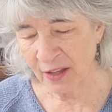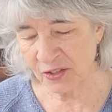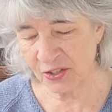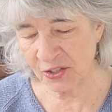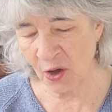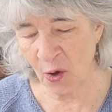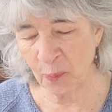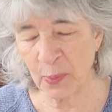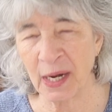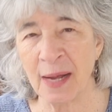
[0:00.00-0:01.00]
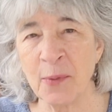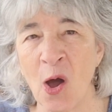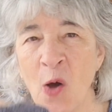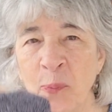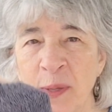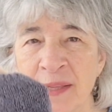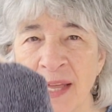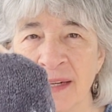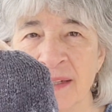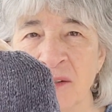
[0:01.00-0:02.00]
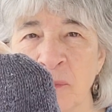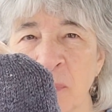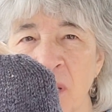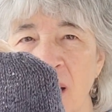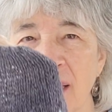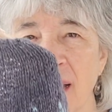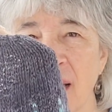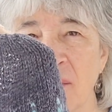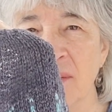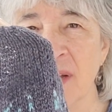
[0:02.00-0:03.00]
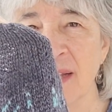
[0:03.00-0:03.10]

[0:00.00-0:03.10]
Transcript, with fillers: So, but I'm hoping that it'll block out